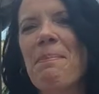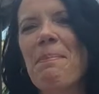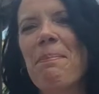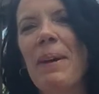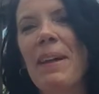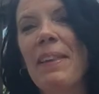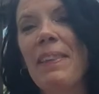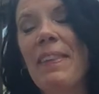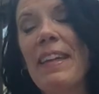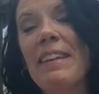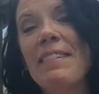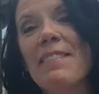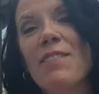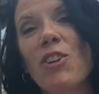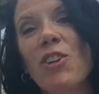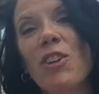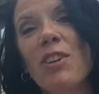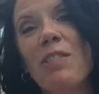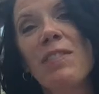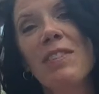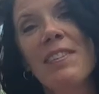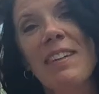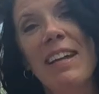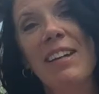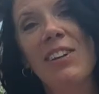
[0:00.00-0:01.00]
But they
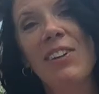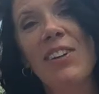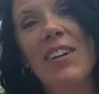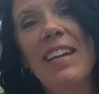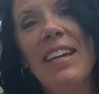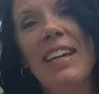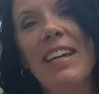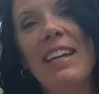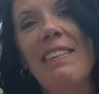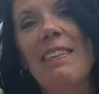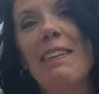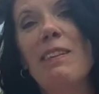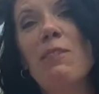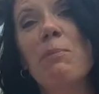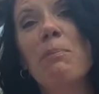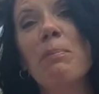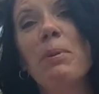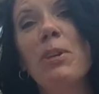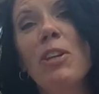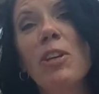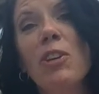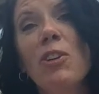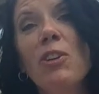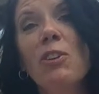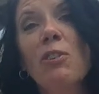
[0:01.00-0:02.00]
served sangria in these
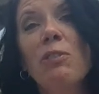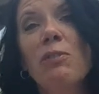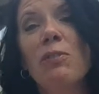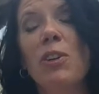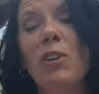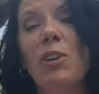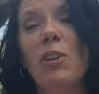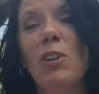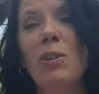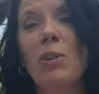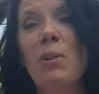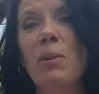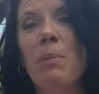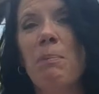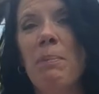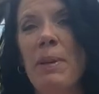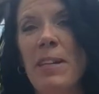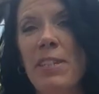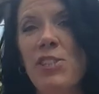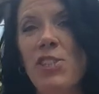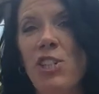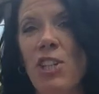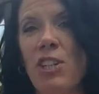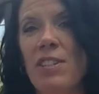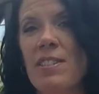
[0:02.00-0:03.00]
beautiful
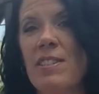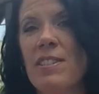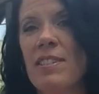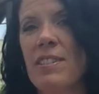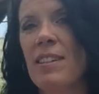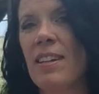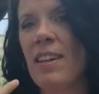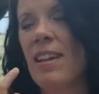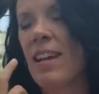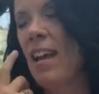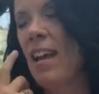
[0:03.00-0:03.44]
pitchers.